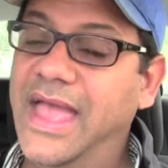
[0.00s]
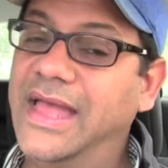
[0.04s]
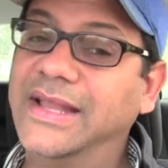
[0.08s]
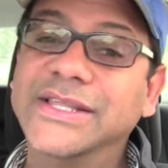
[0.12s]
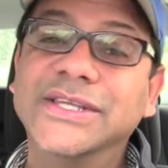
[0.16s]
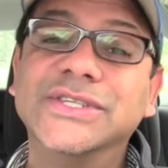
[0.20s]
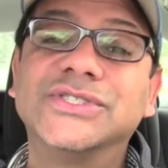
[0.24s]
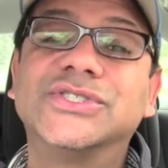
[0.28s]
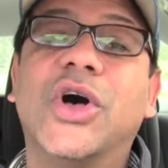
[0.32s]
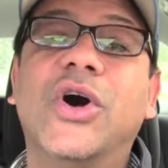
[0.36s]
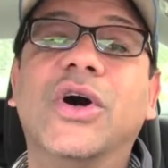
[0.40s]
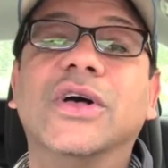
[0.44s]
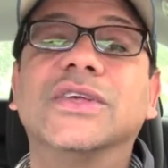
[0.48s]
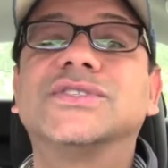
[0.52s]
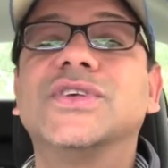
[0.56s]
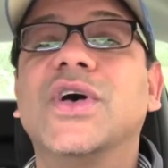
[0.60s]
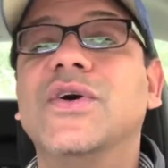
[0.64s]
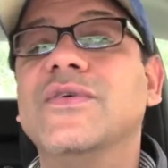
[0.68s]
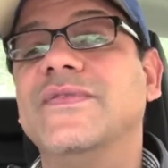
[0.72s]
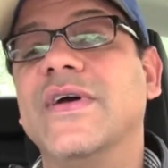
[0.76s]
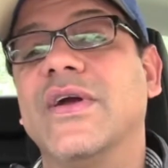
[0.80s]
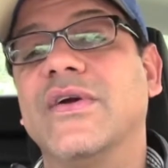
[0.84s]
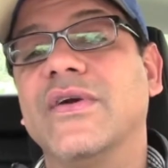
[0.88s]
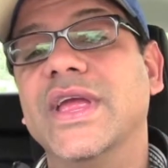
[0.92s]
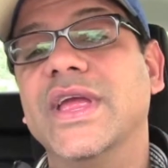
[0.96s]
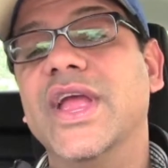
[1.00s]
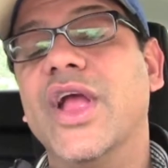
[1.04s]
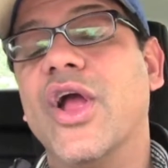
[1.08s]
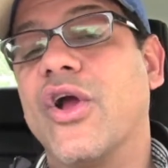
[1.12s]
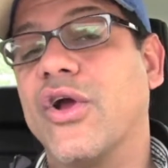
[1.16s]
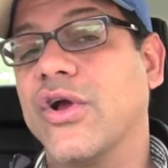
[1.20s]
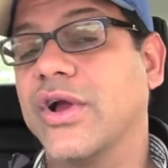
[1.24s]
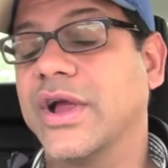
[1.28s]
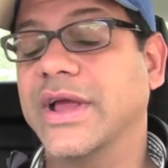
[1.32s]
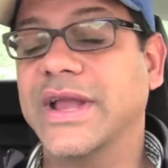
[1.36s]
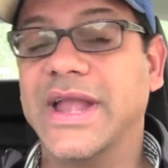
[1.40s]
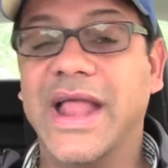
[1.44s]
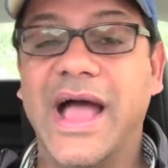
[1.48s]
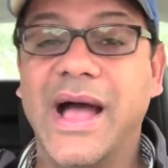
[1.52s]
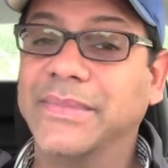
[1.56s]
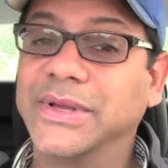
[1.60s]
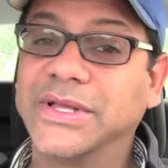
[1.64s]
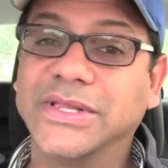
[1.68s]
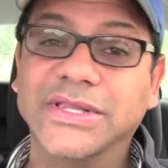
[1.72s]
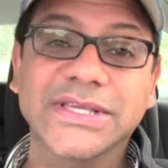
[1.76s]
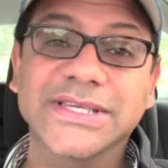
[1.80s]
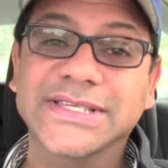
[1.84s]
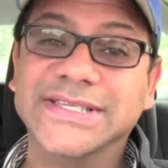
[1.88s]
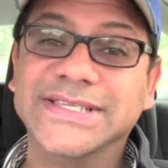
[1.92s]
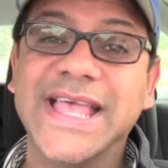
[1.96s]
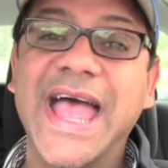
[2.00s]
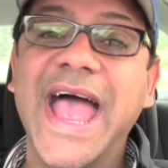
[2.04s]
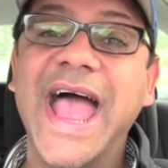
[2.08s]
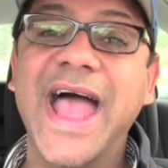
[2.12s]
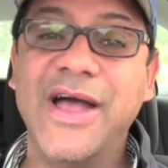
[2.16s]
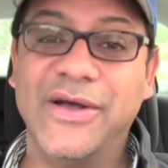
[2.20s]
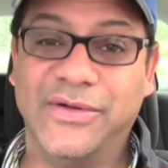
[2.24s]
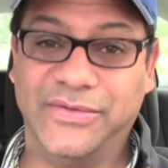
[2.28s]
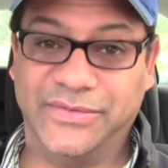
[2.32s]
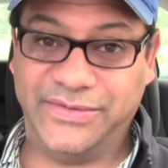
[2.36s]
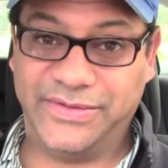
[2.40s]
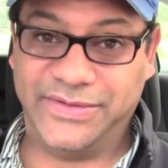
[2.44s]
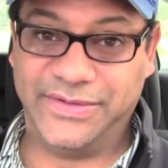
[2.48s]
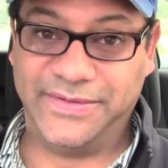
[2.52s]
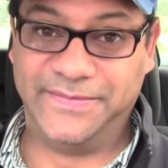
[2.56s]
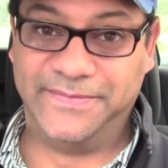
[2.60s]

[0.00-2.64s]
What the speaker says: And it's also very ergonomically sound.